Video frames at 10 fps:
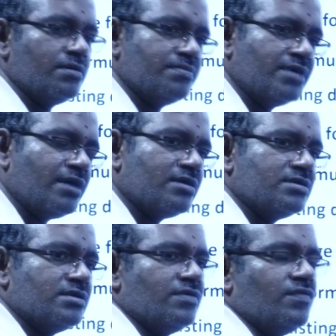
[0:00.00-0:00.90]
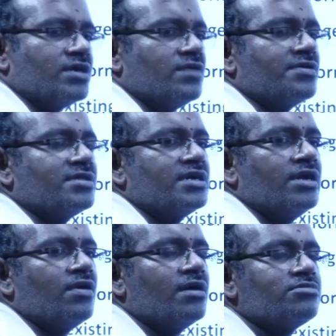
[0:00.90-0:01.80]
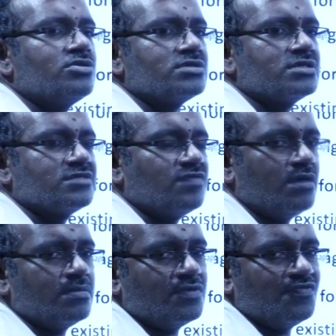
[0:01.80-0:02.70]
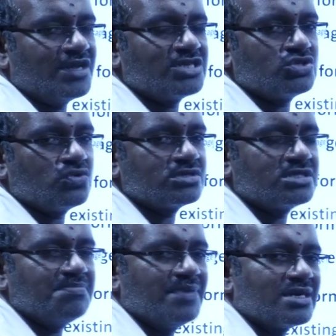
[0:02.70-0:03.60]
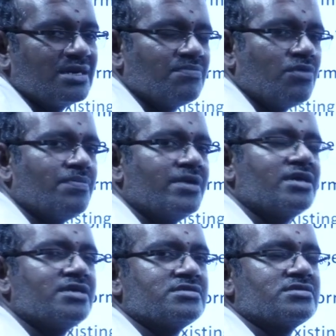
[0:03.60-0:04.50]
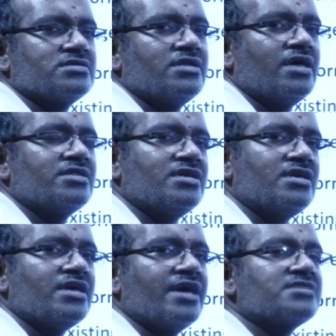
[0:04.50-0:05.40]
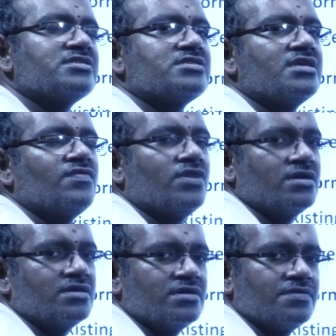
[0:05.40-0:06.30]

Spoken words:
Whatever the developed dosage form will shows the better properties than the existing one.